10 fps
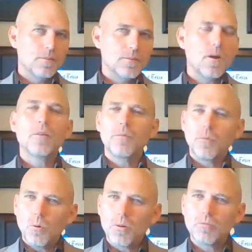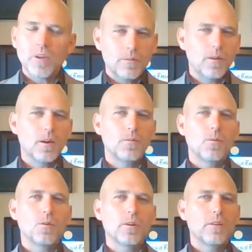fought for, refought
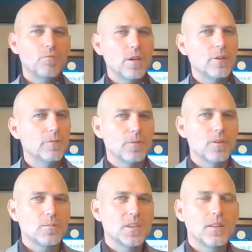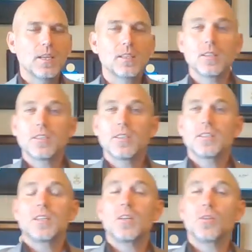for, and reaffirmed in things such
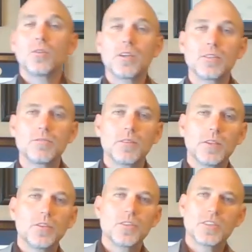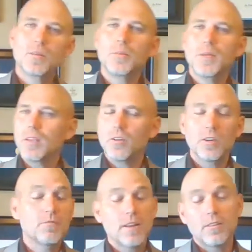as the Glorious Revolution,
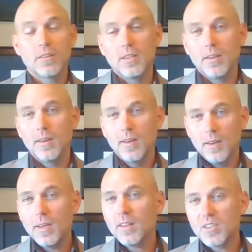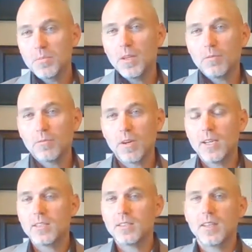the English Bill of
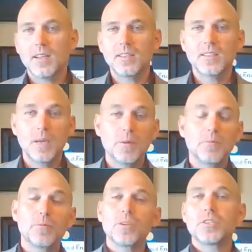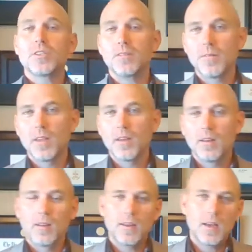Rights that came to fruition
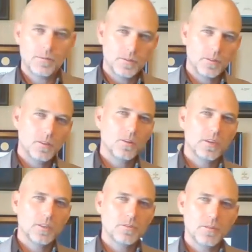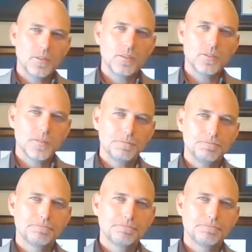after the Glorious Revolution.